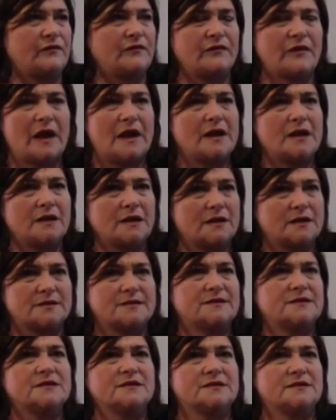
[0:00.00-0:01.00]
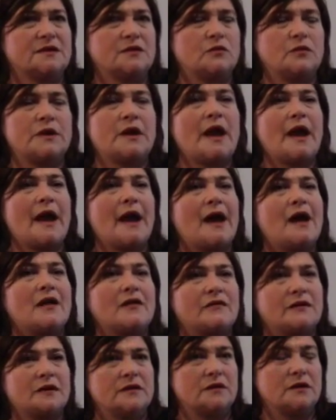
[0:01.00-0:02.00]
finances that we
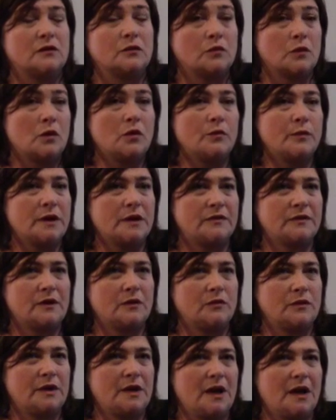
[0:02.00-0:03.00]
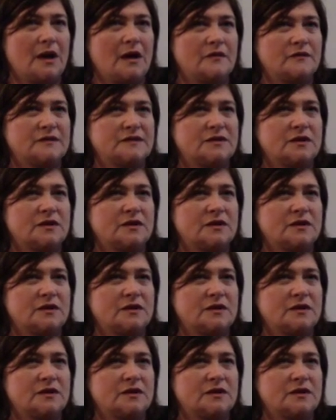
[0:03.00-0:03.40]
have and the enrollment that we have.